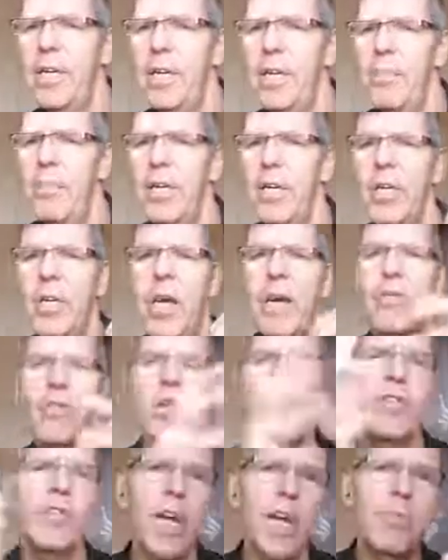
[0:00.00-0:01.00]
Let me look. I've
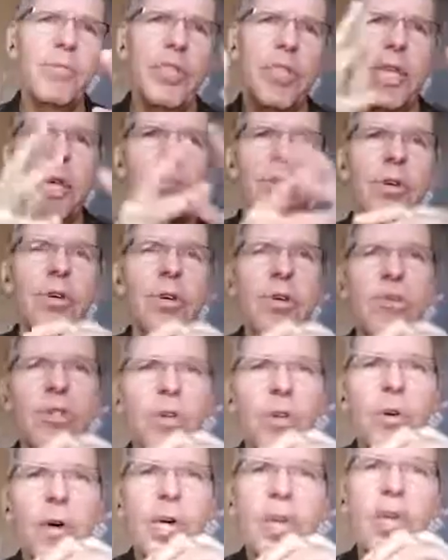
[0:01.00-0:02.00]
got the times here because
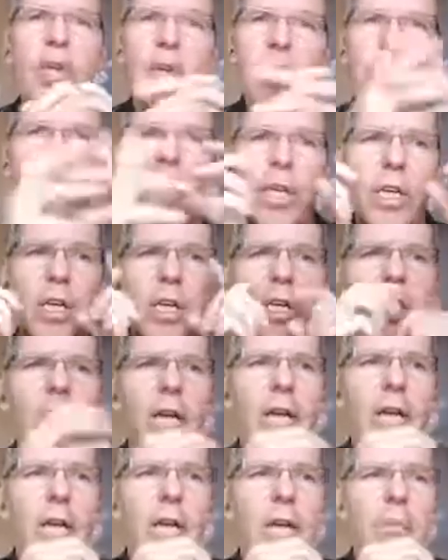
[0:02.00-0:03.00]
I really need
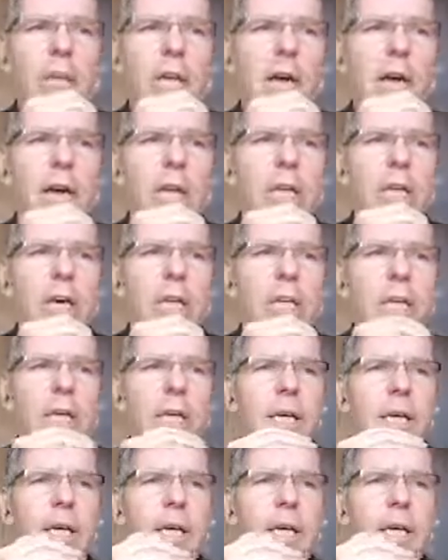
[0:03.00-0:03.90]
to keep an eye on that.